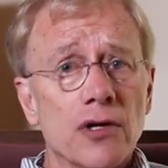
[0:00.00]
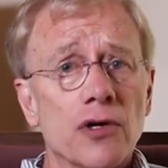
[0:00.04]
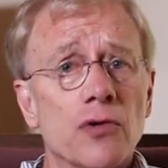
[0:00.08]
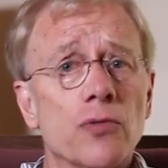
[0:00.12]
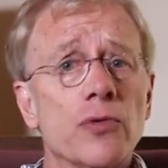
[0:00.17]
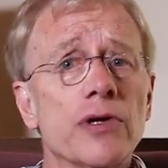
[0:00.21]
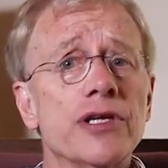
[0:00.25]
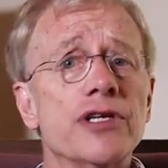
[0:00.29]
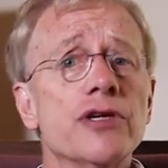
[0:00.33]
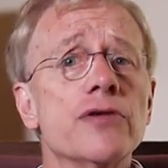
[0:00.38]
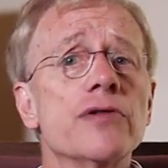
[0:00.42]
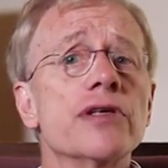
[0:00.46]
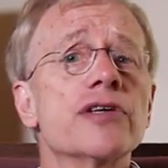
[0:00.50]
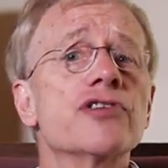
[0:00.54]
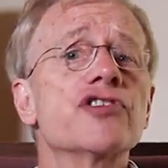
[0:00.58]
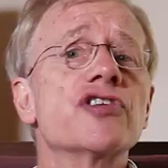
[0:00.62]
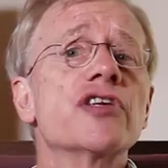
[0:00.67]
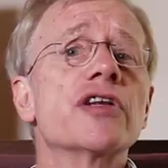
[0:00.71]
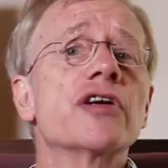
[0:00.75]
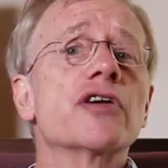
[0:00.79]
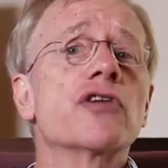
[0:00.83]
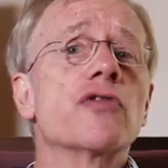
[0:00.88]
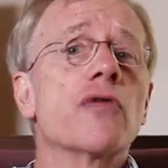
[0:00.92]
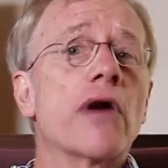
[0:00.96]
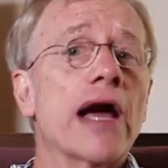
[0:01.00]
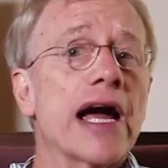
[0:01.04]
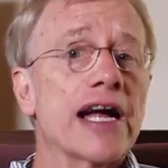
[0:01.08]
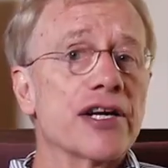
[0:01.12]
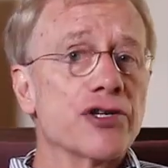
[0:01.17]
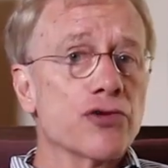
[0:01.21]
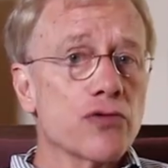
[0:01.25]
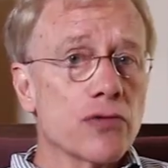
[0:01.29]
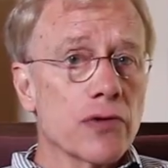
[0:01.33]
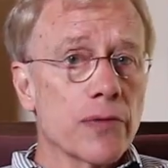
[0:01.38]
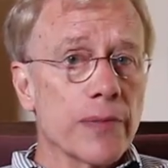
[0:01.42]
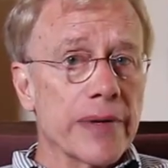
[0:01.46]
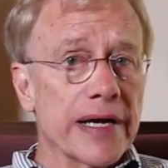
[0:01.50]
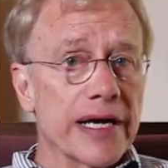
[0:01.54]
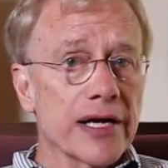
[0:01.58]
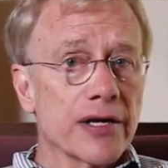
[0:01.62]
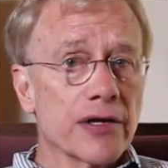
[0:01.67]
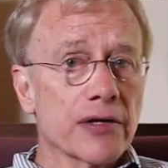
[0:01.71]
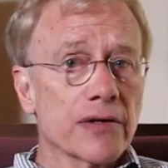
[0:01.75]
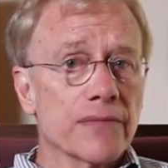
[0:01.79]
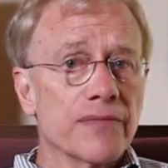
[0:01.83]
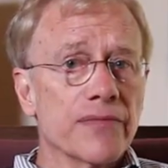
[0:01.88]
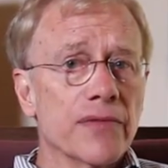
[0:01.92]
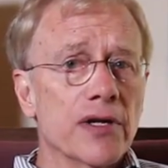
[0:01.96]
We do this in a gradual
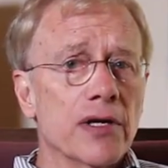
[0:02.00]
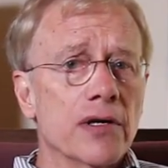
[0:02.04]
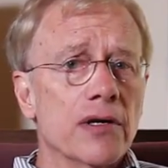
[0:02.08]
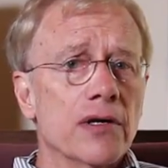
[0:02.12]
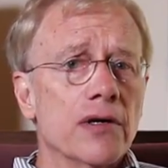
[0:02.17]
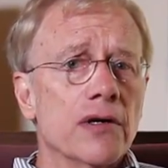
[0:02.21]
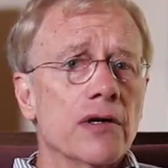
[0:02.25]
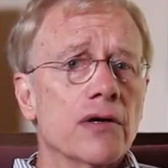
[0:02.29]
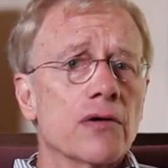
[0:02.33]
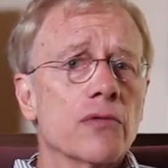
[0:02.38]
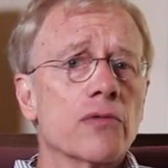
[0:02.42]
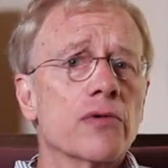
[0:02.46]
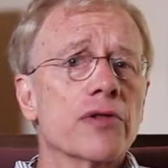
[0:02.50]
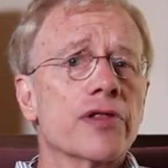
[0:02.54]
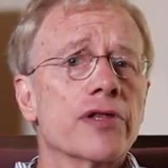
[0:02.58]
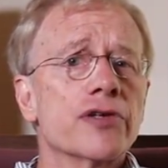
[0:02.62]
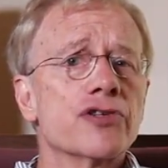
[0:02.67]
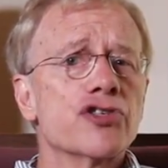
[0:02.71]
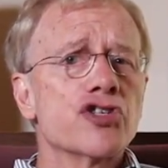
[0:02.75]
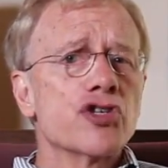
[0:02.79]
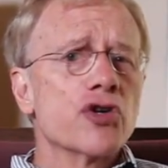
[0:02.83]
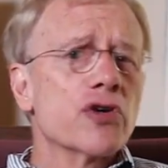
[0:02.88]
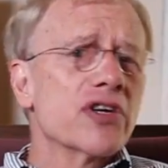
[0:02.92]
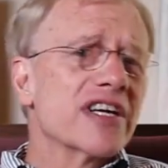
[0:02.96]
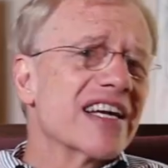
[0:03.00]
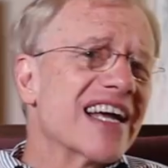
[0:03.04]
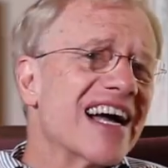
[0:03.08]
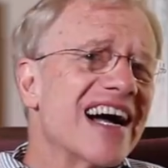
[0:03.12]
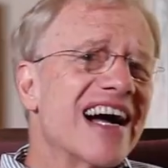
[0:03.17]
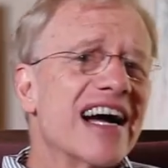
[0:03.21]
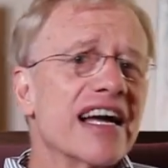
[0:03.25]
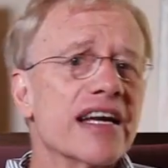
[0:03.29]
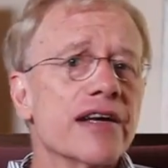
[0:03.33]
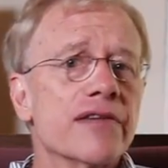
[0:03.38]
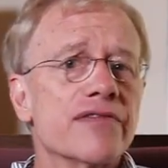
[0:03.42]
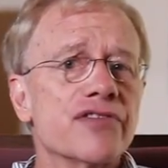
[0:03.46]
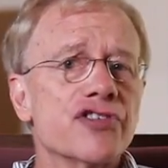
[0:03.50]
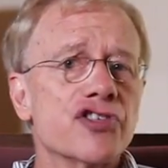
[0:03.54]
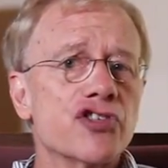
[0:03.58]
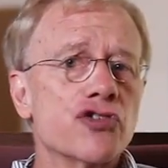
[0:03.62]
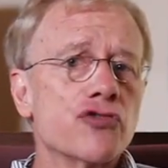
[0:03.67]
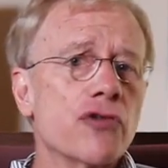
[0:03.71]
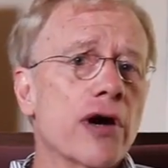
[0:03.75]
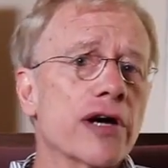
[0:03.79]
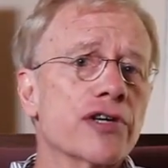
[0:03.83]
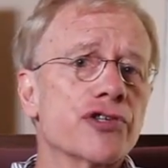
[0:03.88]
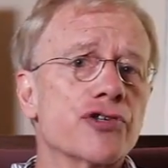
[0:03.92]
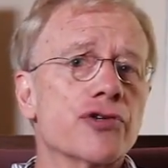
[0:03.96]
manner, with a certain kind of
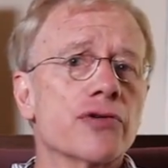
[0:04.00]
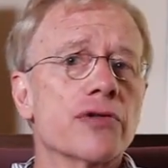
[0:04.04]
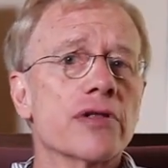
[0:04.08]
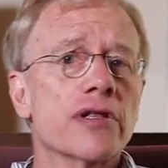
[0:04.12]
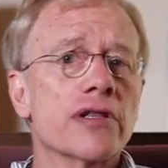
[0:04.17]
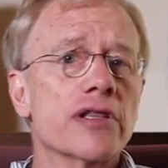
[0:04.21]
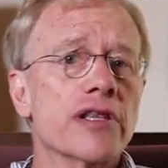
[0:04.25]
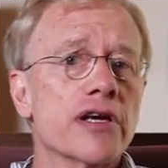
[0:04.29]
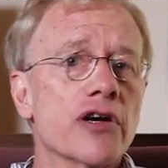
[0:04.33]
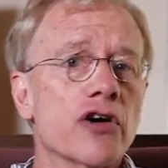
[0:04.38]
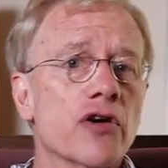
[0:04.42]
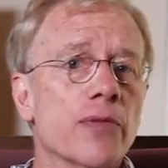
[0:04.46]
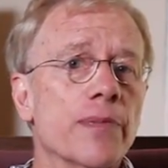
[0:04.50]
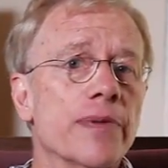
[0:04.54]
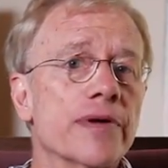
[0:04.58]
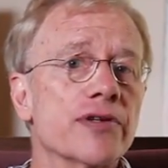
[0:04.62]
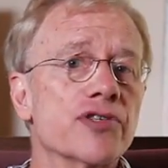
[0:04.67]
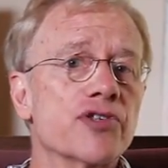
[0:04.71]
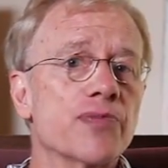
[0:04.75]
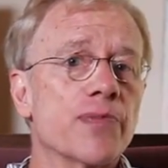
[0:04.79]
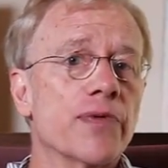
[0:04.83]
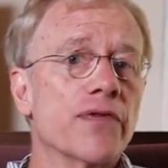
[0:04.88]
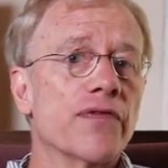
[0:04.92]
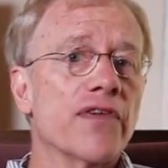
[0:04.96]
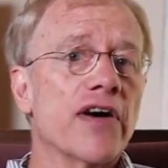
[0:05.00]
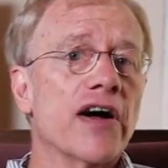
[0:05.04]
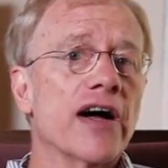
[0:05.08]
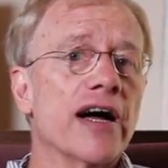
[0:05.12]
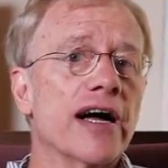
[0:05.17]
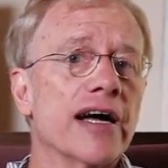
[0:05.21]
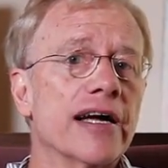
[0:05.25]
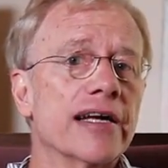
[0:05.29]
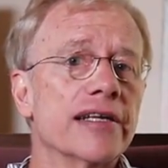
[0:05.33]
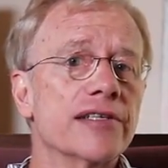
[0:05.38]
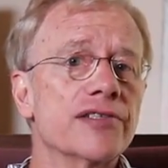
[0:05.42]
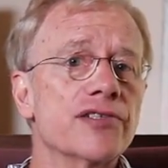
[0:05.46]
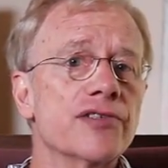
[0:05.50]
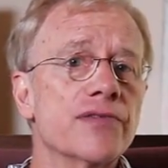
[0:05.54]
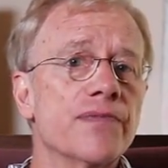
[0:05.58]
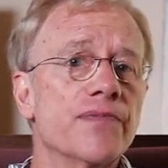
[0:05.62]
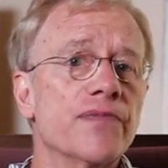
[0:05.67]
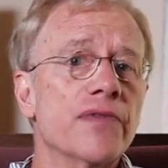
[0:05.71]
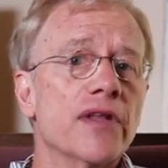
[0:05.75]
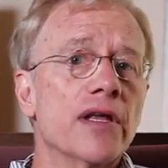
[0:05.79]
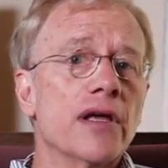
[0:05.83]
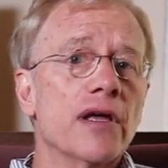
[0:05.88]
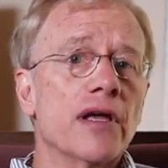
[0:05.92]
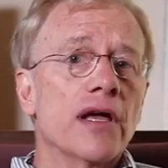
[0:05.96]
structure the therapist provides,
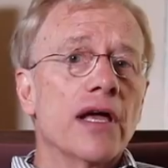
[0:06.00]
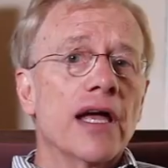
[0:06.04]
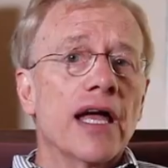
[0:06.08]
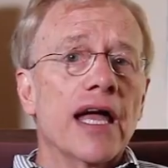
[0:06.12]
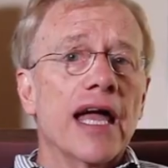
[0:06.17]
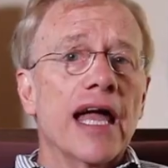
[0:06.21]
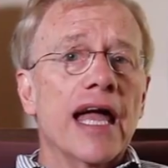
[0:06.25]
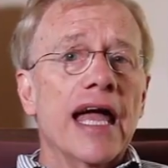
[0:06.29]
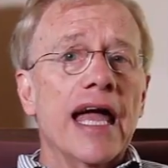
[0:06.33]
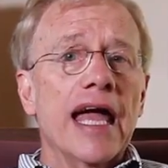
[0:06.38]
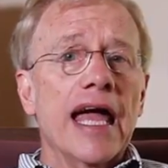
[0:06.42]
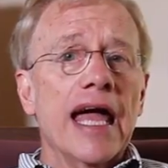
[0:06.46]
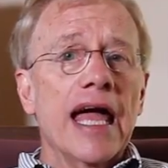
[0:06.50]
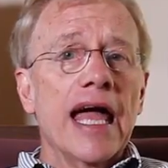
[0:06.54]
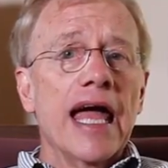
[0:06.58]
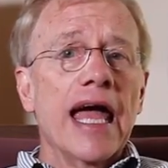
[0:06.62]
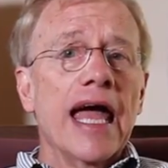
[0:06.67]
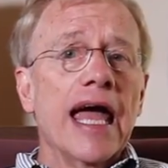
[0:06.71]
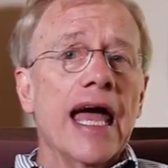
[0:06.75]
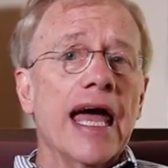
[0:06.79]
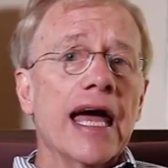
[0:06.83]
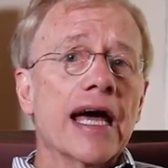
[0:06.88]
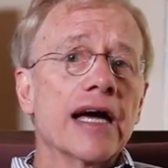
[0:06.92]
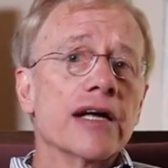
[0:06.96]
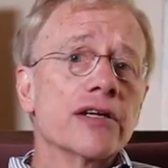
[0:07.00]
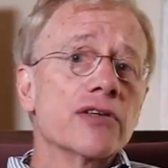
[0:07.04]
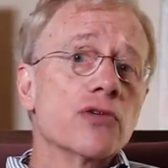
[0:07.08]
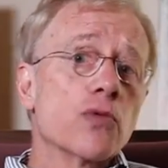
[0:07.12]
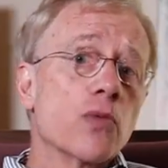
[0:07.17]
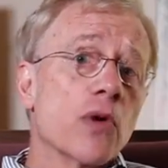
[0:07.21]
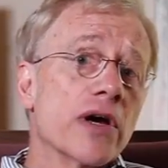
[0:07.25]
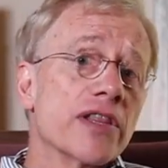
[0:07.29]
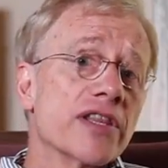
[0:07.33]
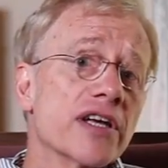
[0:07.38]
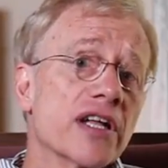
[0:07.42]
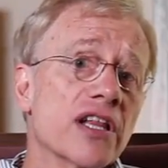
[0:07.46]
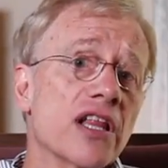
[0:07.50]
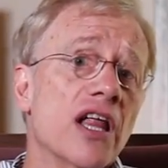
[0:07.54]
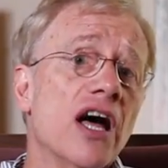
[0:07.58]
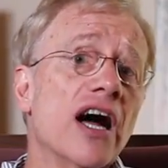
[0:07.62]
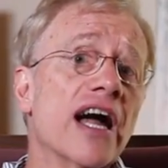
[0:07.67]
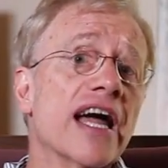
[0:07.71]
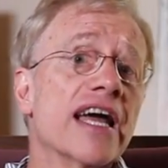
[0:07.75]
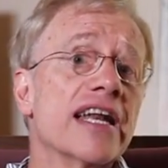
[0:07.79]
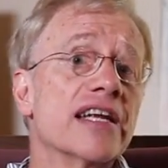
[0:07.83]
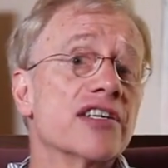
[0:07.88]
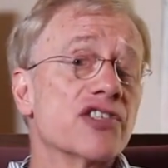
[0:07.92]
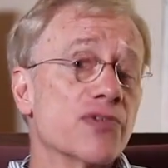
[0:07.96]
and when the
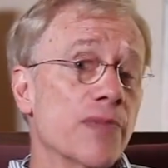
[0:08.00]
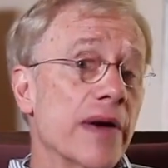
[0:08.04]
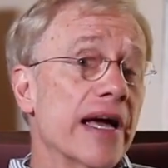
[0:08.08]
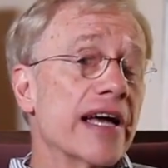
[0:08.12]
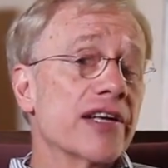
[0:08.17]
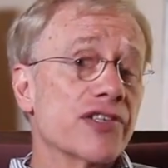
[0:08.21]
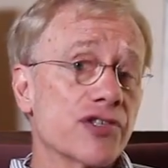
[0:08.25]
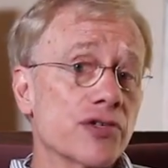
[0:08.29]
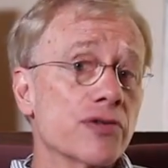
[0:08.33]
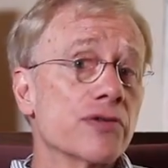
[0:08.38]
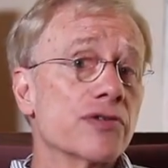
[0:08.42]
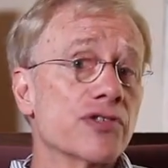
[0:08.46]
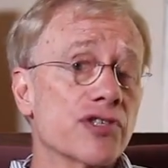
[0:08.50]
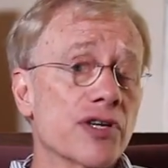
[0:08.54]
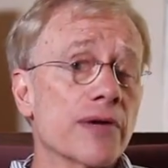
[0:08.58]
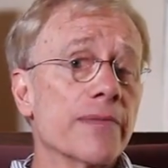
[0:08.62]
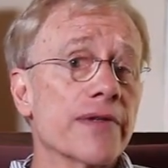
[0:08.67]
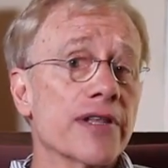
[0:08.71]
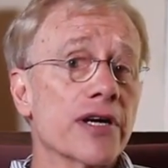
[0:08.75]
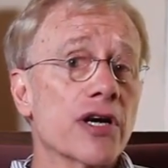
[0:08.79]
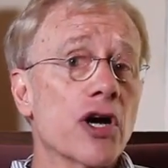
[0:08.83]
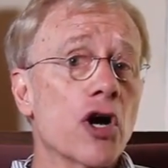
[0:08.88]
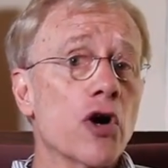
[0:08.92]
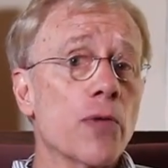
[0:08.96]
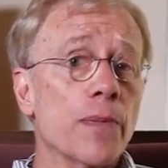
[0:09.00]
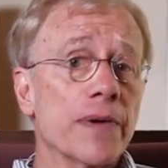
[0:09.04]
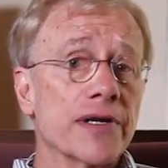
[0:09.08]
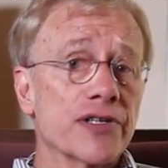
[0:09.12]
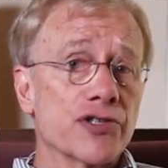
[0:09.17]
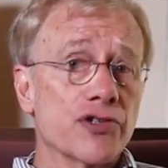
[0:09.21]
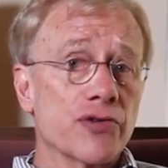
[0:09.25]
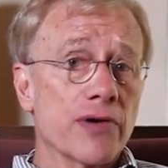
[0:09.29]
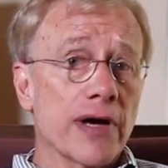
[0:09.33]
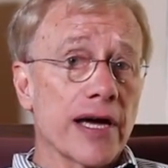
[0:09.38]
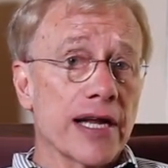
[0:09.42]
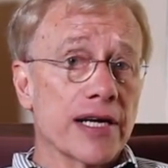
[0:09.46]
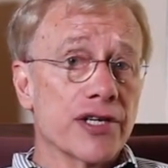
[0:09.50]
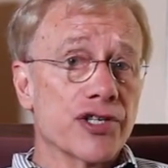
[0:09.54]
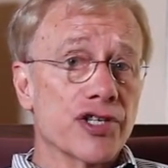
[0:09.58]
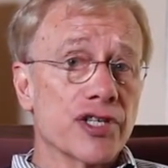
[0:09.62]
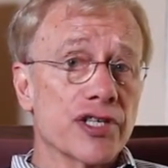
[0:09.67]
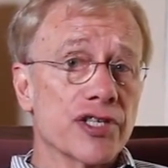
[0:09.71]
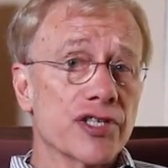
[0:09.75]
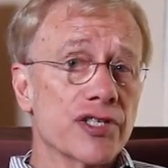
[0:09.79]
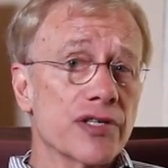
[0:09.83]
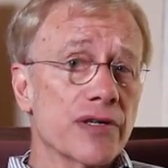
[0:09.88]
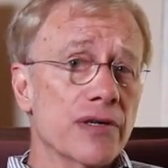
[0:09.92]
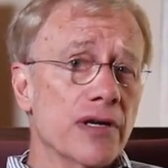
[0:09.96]
client has mastered some of the coping
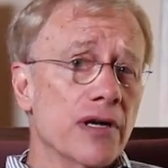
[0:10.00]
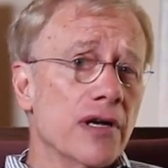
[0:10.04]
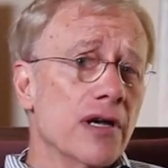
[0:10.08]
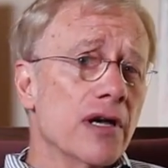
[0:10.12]
strategies.